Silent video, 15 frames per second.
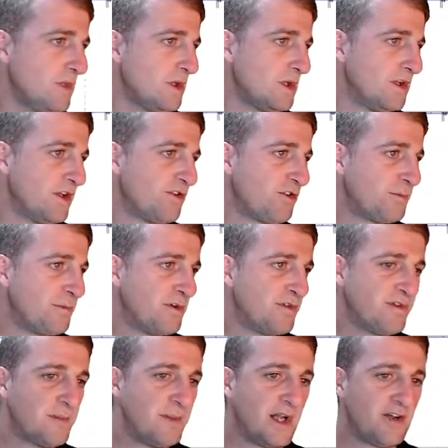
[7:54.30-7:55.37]
Let's just put
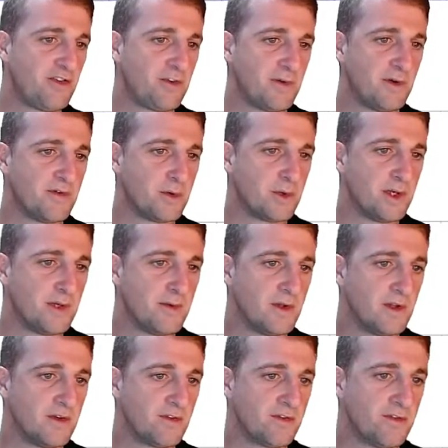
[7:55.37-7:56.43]
a Fibonacci on the other way
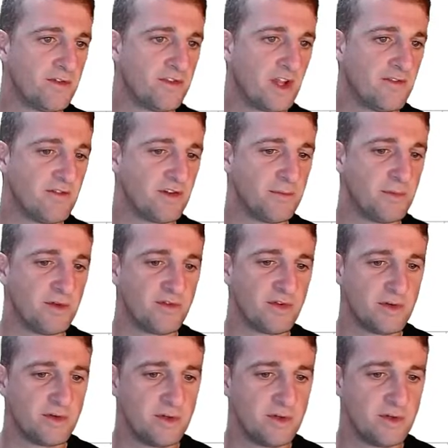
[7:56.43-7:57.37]
and take this move.